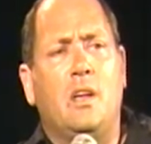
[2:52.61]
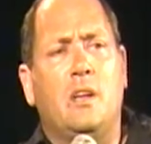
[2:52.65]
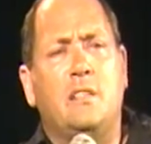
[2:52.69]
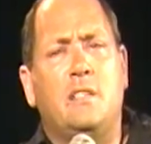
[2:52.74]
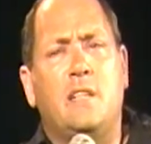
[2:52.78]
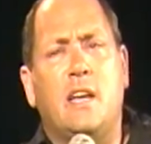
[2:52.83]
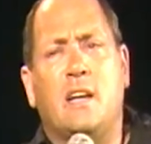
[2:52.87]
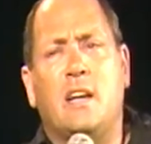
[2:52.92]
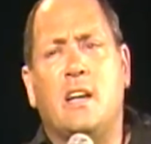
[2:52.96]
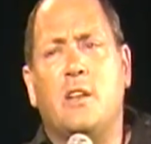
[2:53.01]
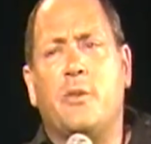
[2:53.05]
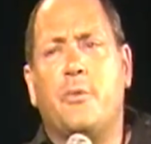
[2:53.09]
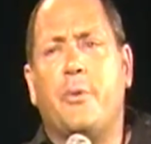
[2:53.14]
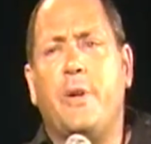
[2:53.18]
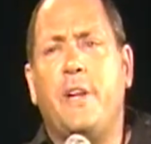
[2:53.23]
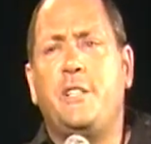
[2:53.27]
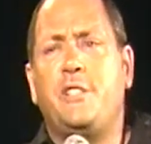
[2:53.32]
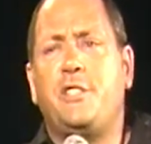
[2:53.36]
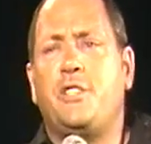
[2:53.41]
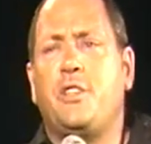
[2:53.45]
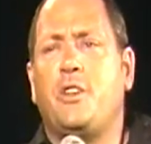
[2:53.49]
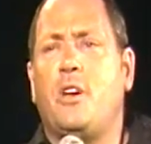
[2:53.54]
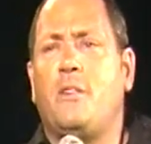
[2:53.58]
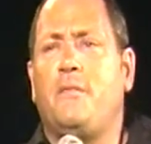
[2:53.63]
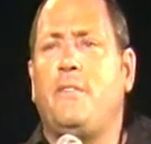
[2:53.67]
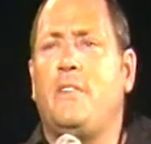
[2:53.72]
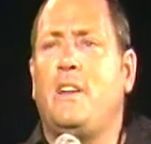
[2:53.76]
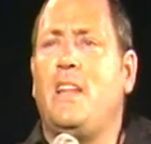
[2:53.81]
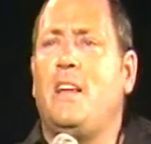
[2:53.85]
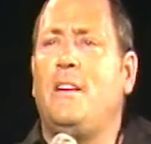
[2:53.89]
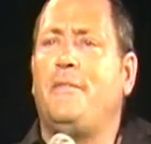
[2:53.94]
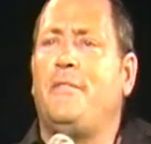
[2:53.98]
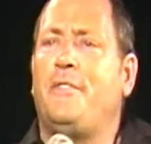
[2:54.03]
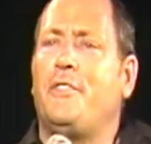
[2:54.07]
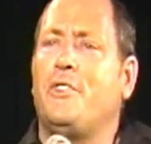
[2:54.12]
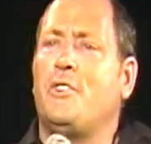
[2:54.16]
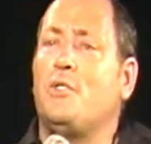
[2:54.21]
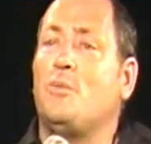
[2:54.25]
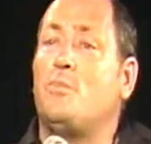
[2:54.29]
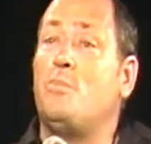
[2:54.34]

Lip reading: a declaration of love that